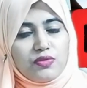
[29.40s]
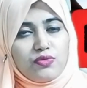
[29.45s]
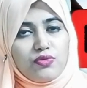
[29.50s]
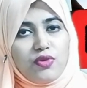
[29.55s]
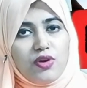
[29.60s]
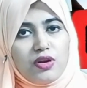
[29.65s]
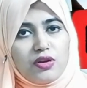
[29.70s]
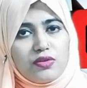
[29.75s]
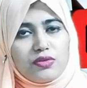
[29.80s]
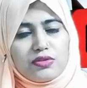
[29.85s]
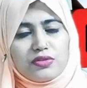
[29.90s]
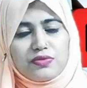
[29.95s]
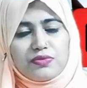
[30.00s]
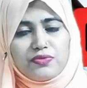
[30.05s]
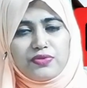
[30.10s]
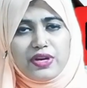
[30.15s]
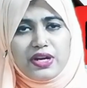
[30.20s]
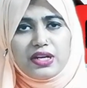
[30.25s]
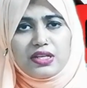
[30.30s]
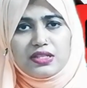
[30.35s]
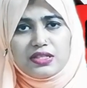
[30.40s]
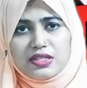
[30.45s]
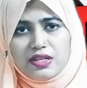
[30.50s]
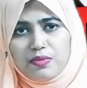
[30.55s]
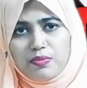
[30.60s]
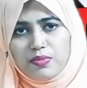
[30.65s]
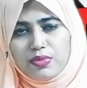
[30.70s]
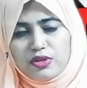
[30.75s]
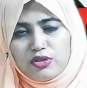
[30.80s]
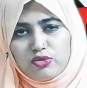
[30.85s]
follows very
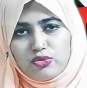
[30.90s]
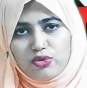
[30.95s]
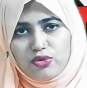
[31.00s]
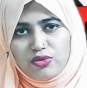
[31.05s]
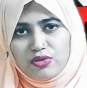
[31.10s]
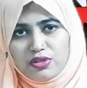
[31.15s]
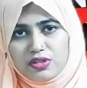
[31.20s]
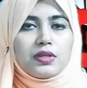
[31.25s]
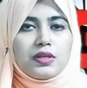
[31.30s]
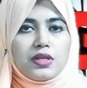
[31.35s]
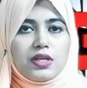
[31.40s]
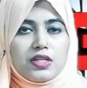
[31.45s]
simple rules.